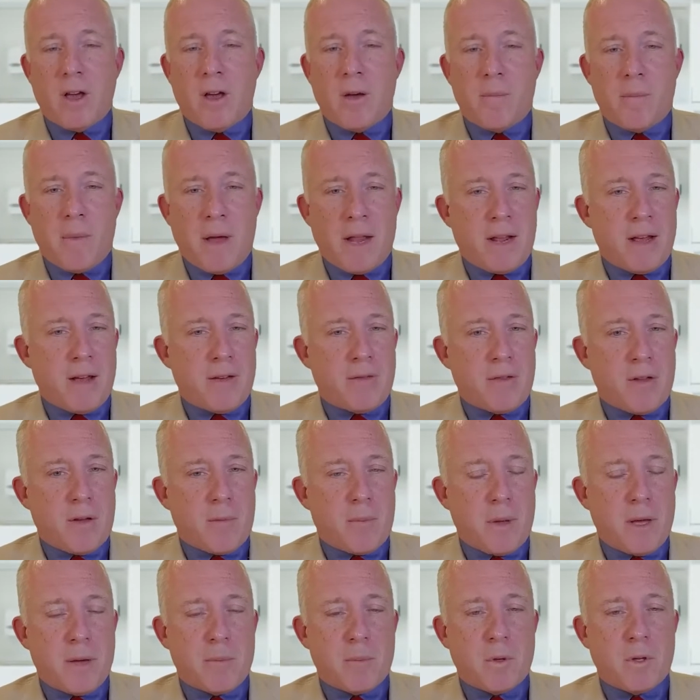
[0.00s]
Many of the
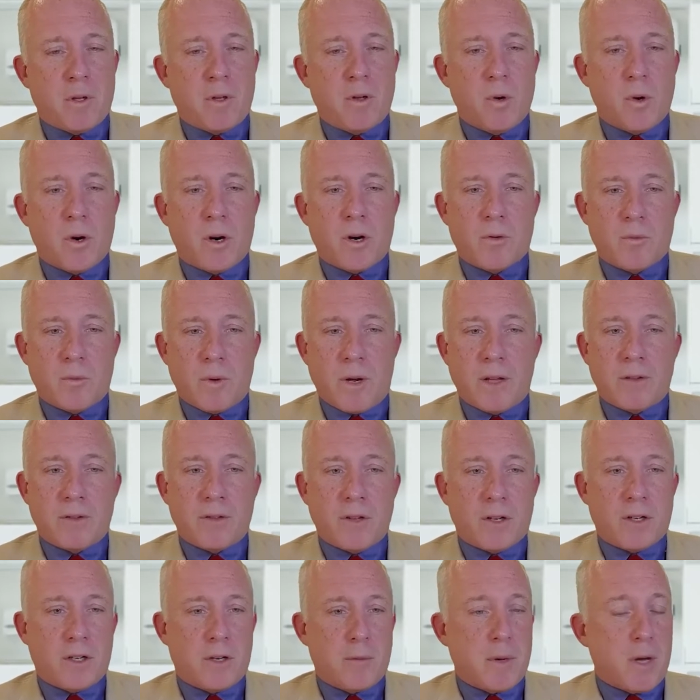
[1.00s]
people who are at risk
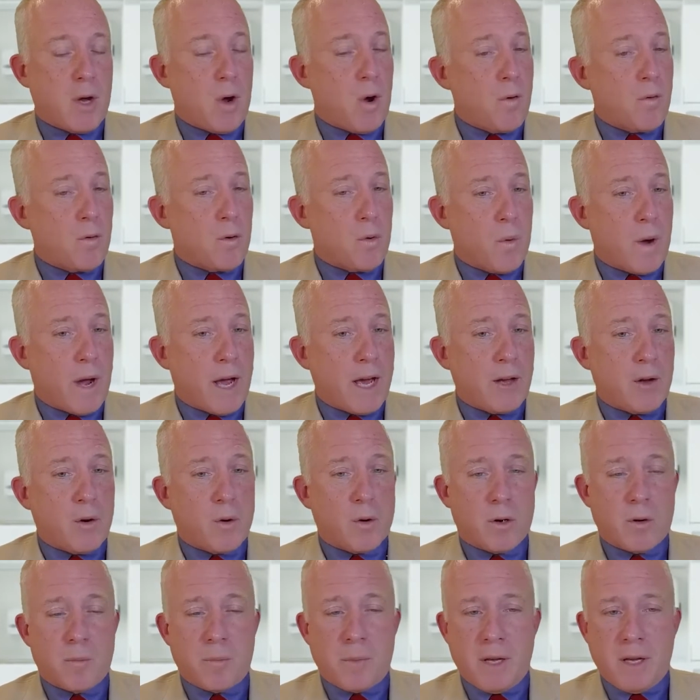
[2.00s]
are going to be overweight
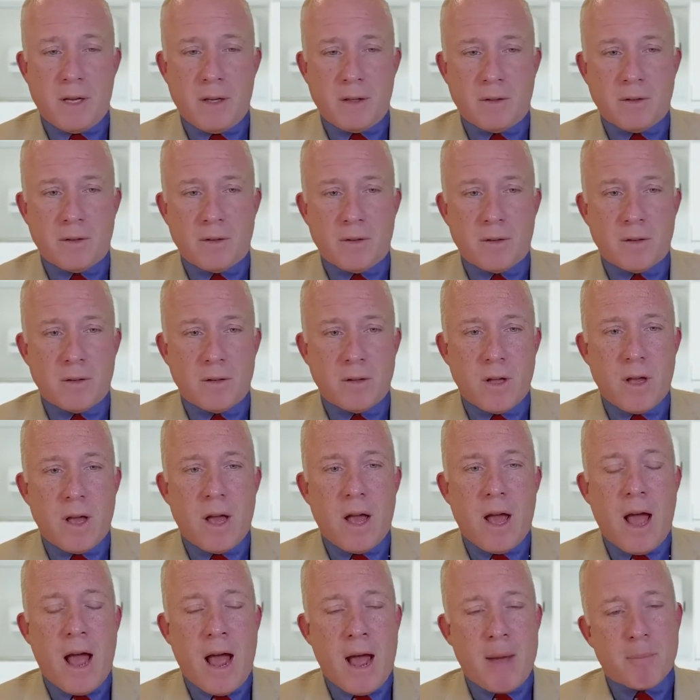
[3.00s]
or obese,
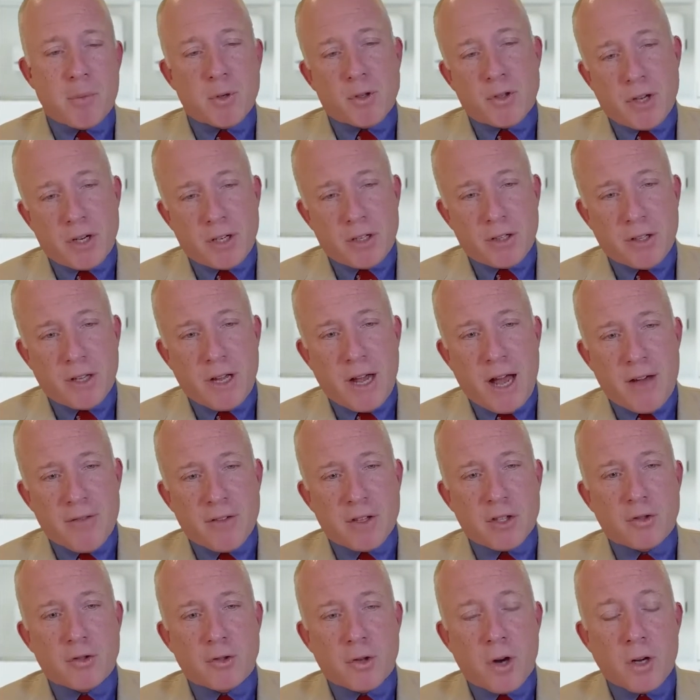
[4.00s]
and particularly
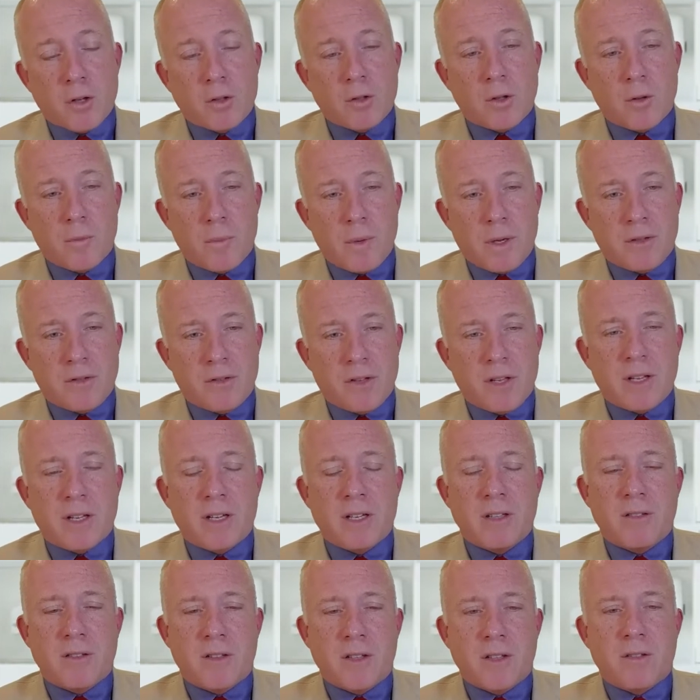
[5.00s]
having truncal obesity
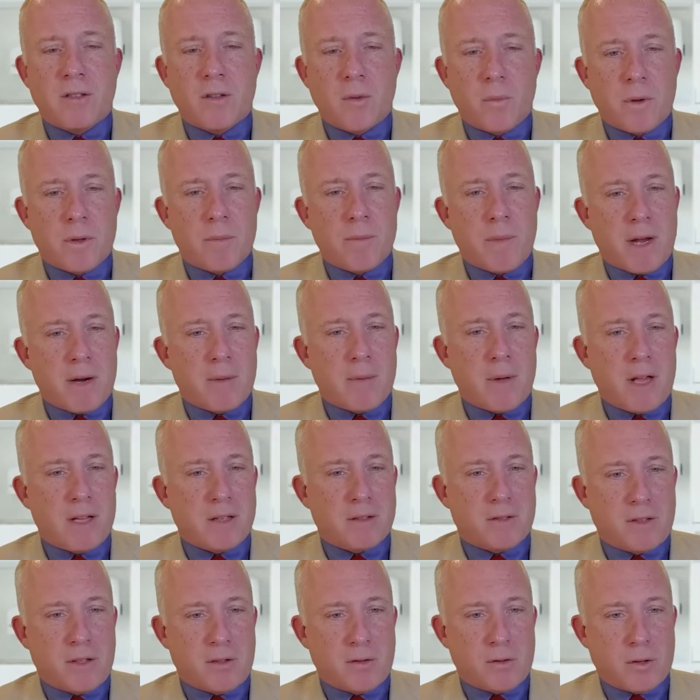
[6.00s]
consistent with metabolic
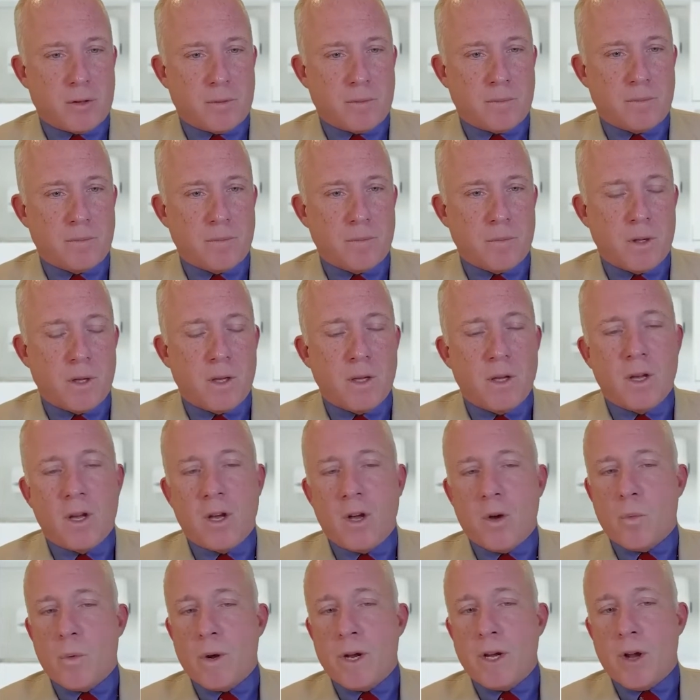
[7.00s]
syndrome.
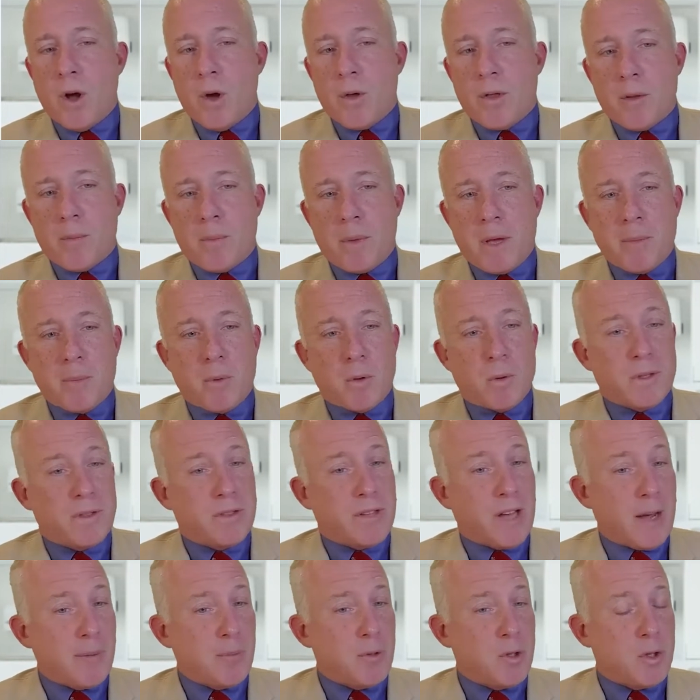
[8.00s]
We know that people with
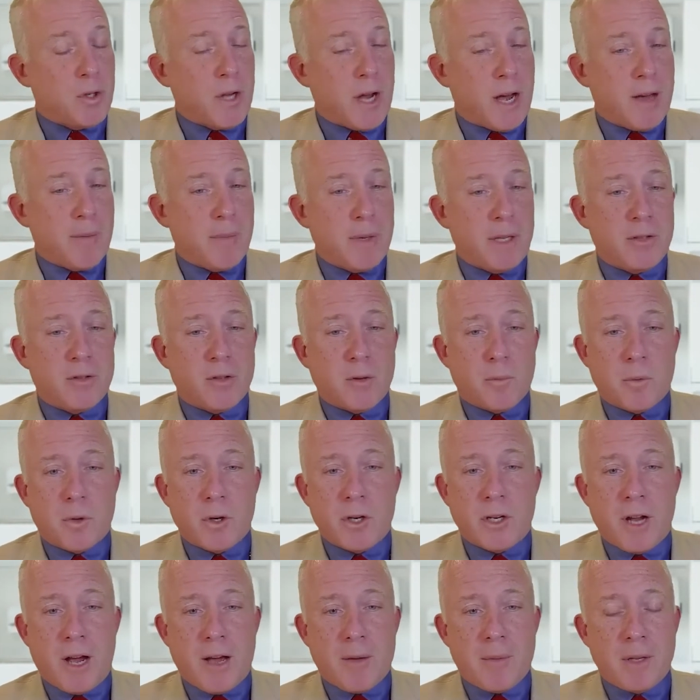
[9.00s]
type two diabetes or
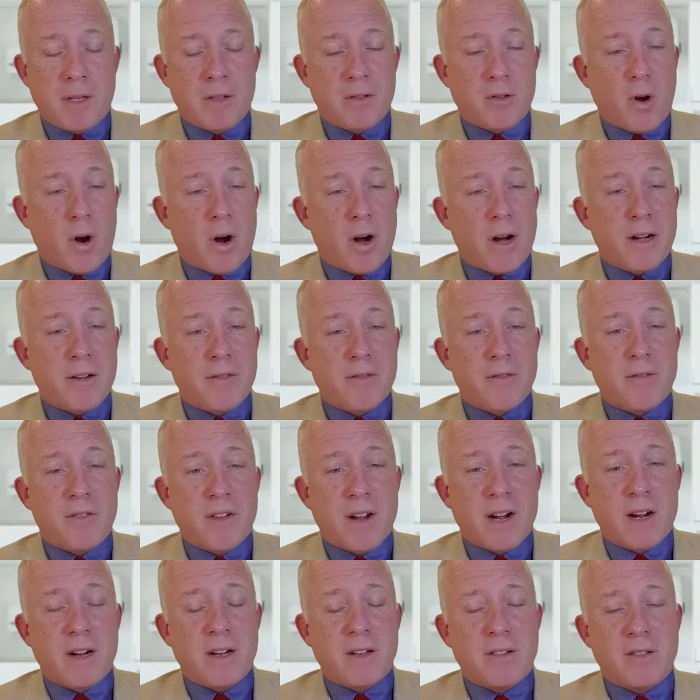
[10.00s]
prediabetes are at
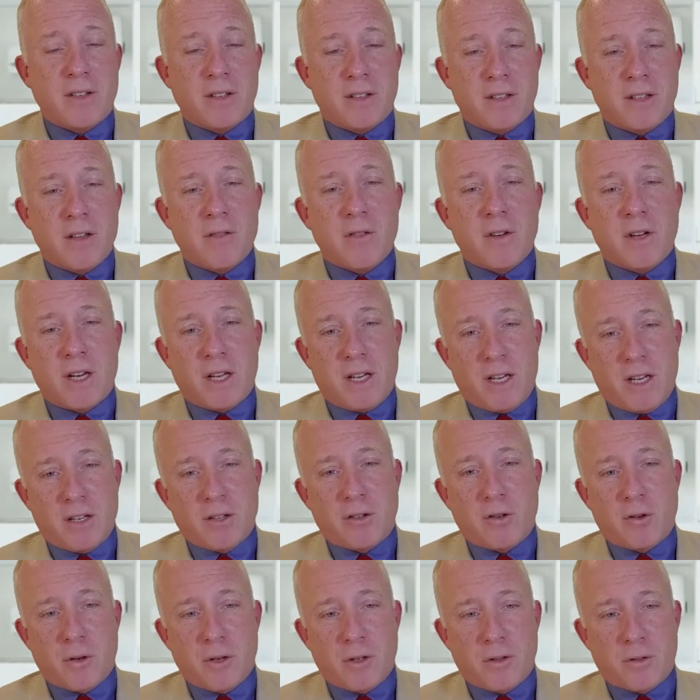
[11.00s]
very significant
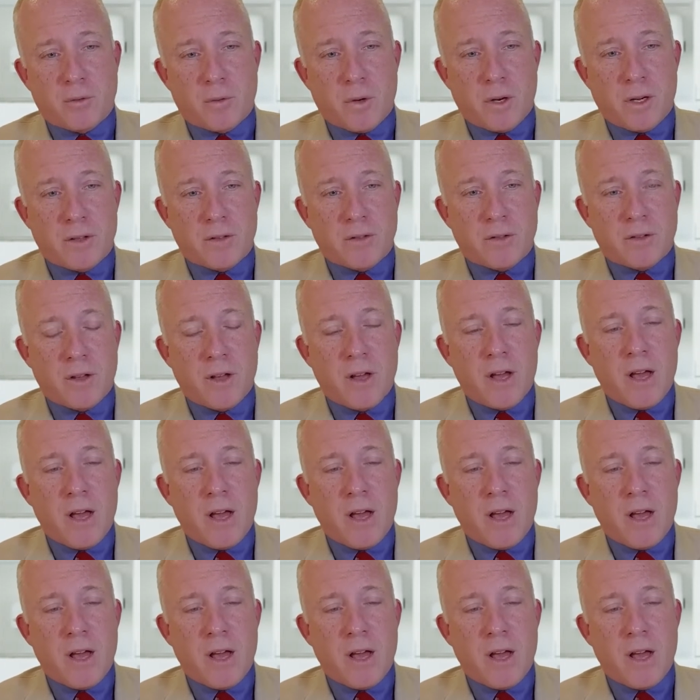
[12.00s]
increased risk,